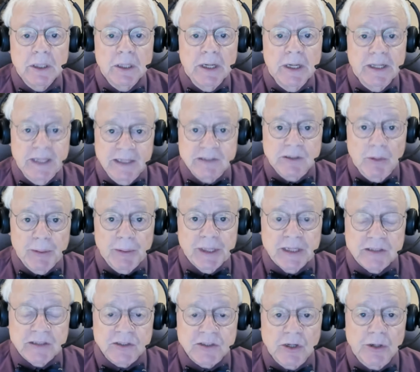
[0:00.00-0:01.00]
and that's how I
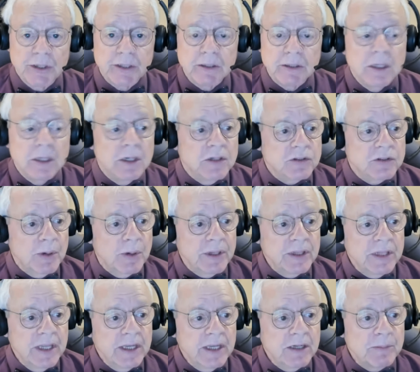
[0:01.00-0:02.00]
got started. So I
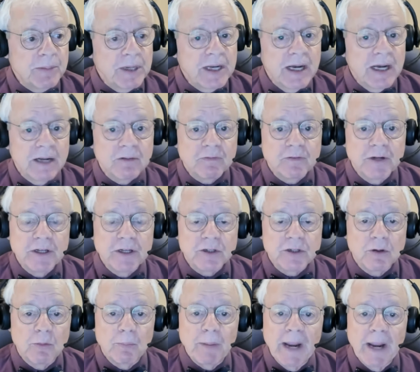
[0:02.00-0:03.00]
think it'd be kind of fun to
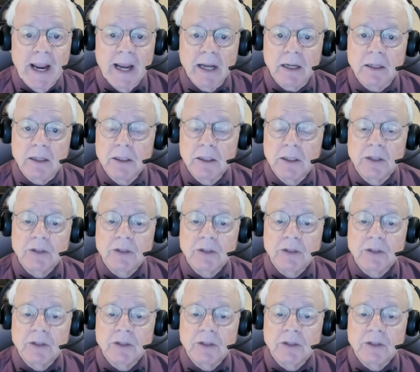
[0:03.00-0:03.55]
go back